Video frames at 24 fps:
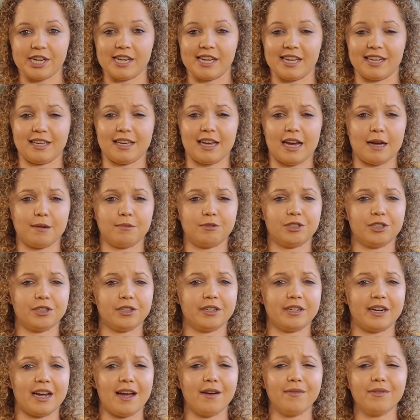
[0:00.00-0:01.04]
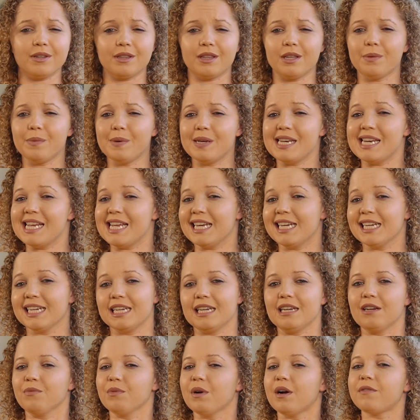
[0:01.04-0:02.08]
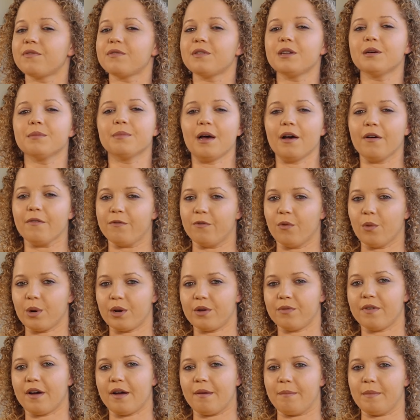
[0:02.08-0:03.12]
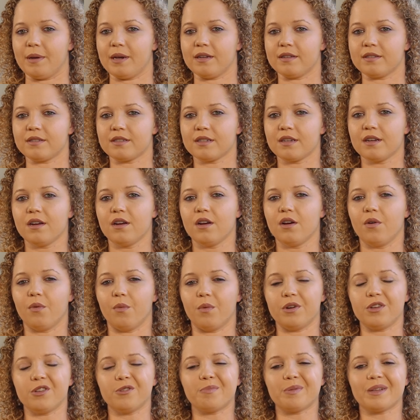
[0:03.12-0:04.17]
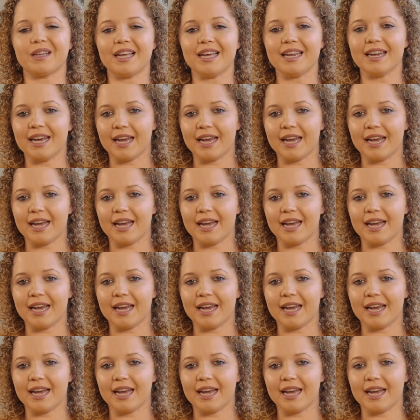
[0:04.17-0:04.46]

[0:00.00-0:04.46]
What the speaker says: and captured everything we needed in roughly about 45 minutes. When you plan